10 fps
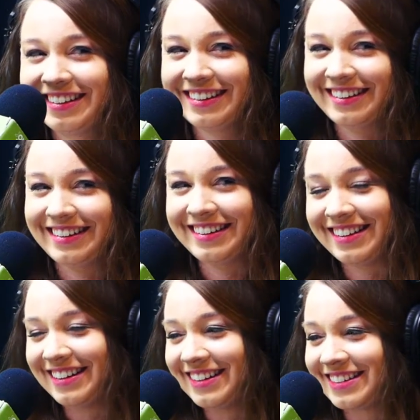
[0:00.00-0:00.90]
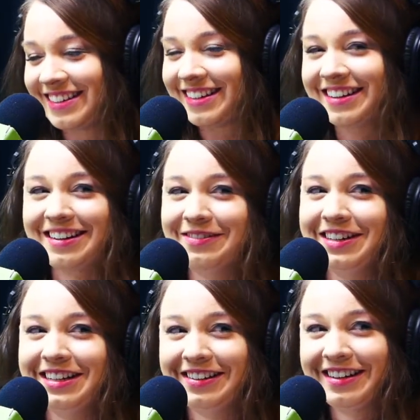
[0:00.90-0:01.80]
then it's a little bit,
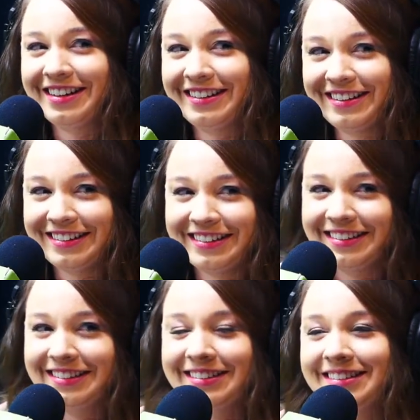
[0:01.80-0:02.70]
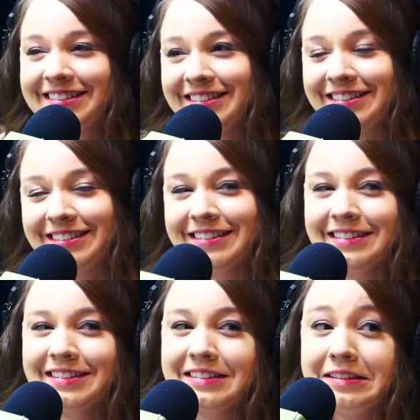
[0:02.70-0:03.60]
okay. Yeah.
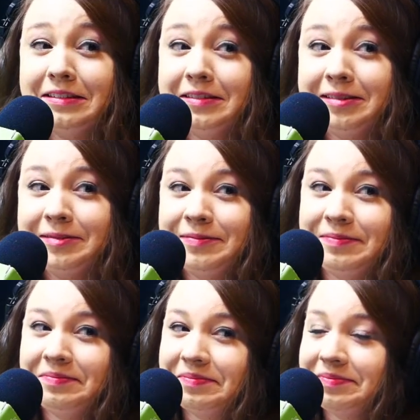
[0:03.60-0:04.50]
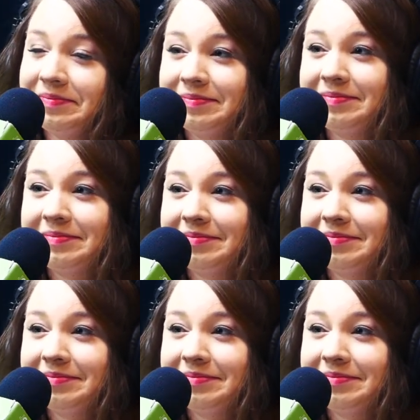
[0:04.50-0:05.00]
Yeah, I hear you.